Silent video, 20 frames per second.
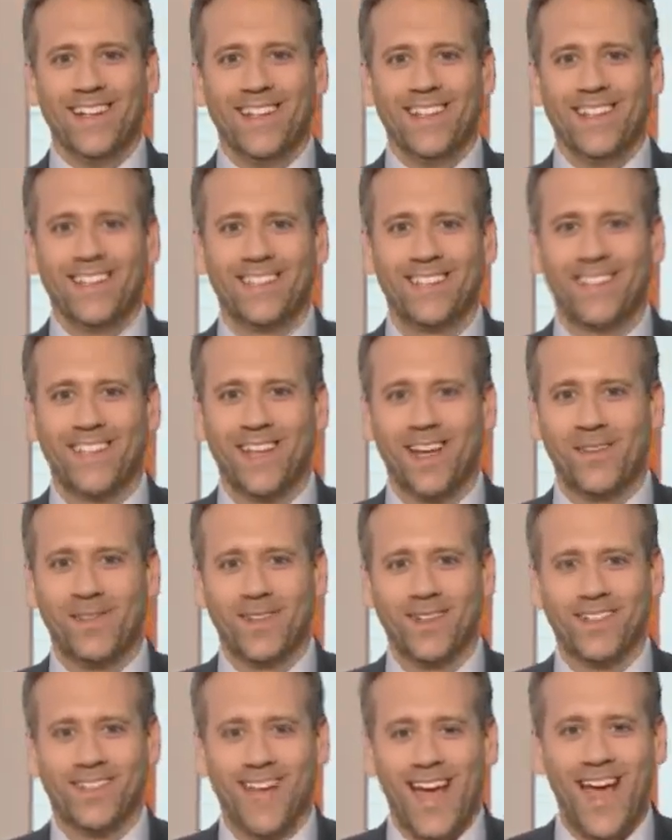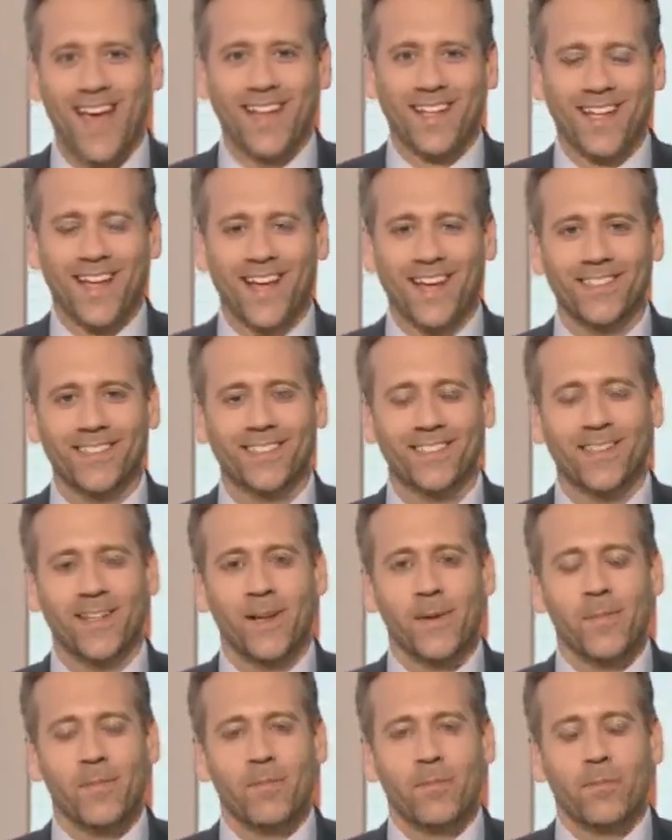Stevens A-list.
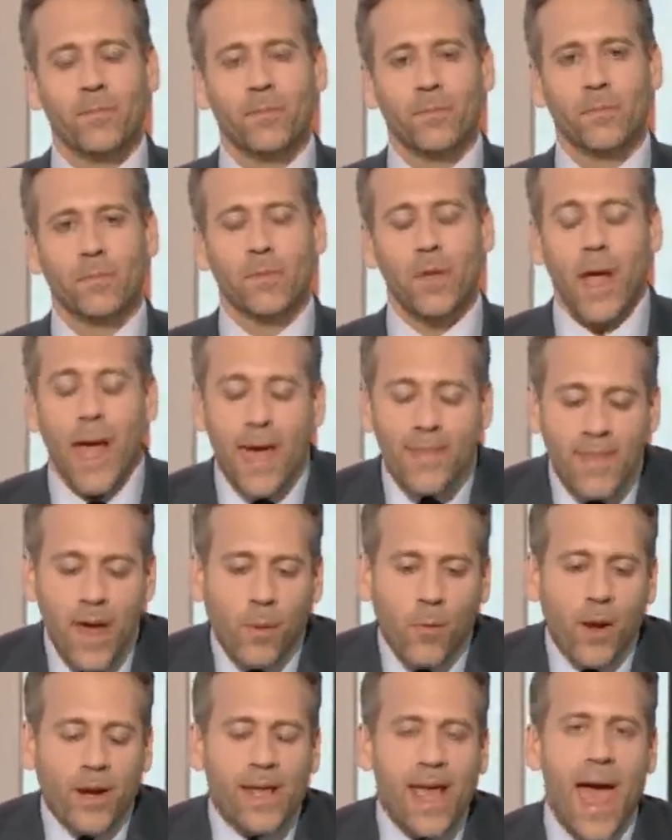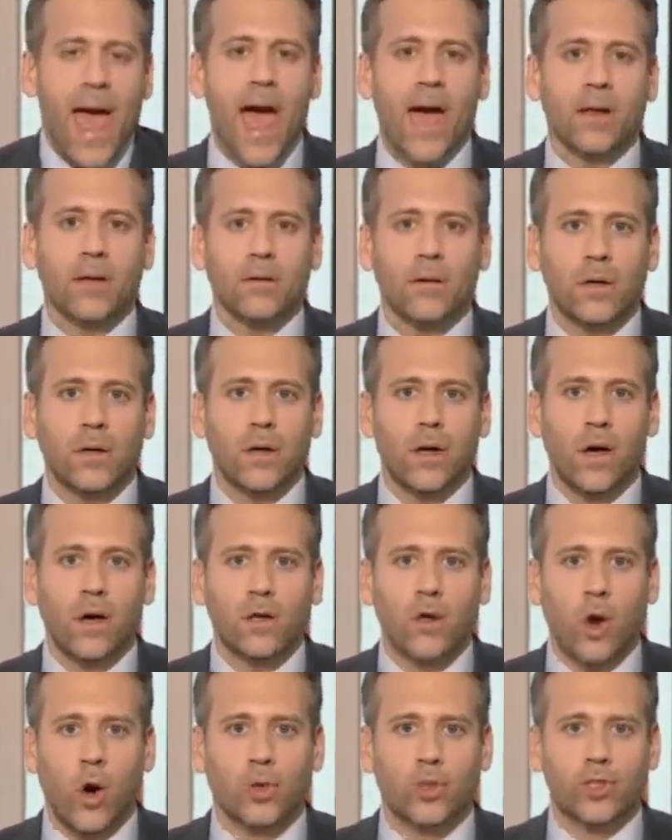And then when he had a
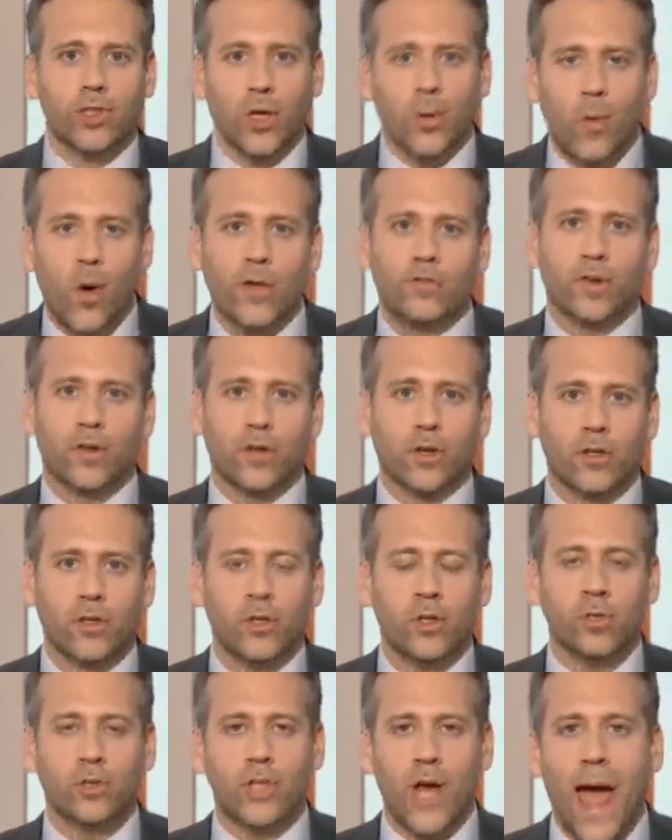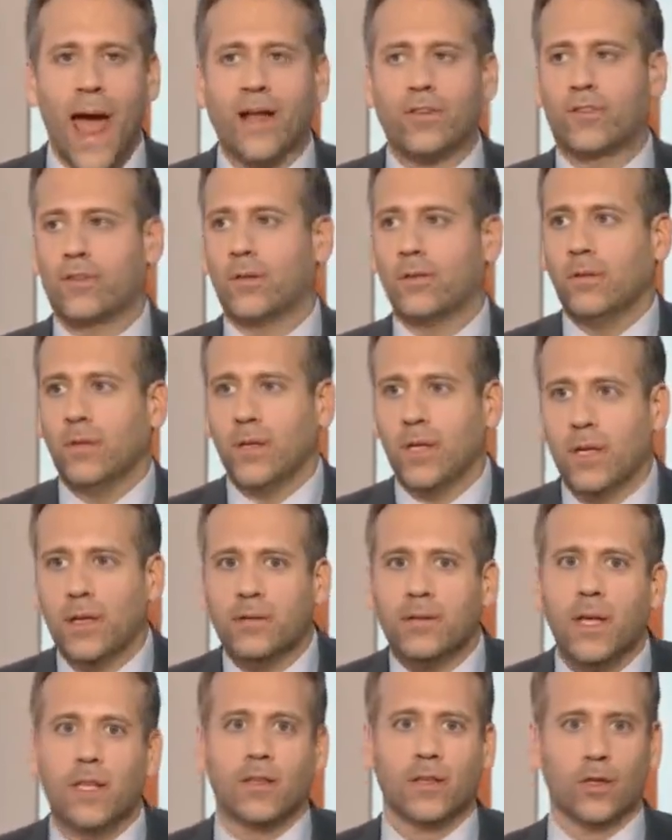coach that wasn't good in Hugh Jackson, he
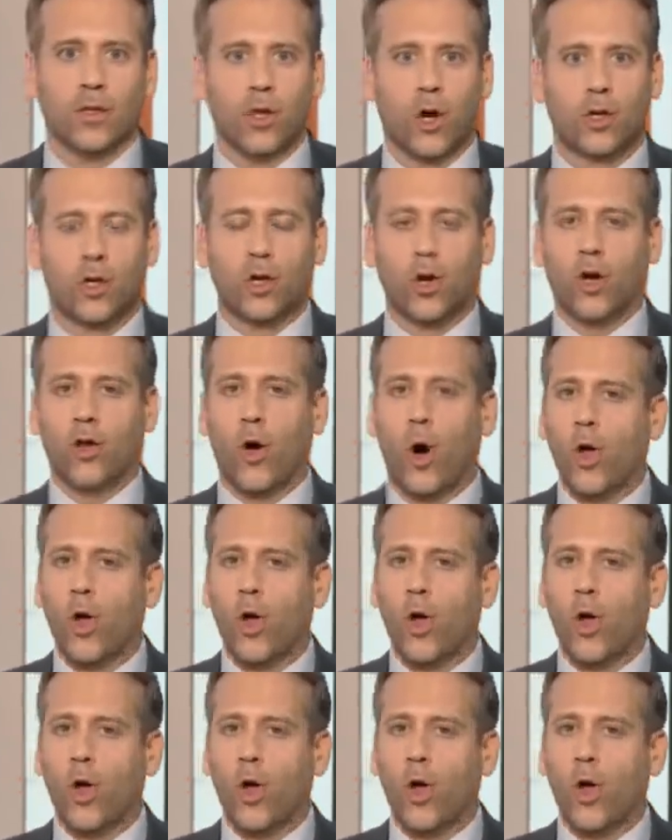didn't look good.